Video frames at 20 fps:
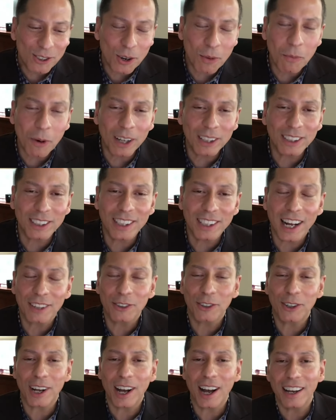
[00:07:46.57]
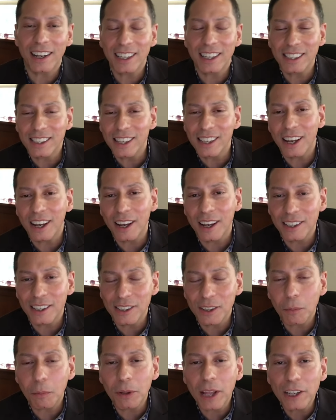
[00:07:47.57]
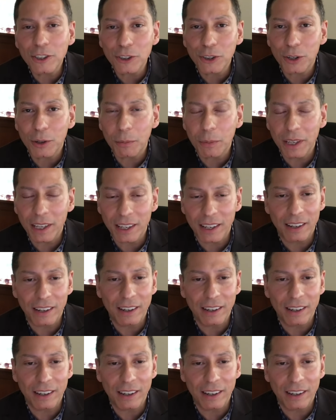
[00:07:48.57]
you so much, Dr. Kong. It's a, uh, it's a pleasure to be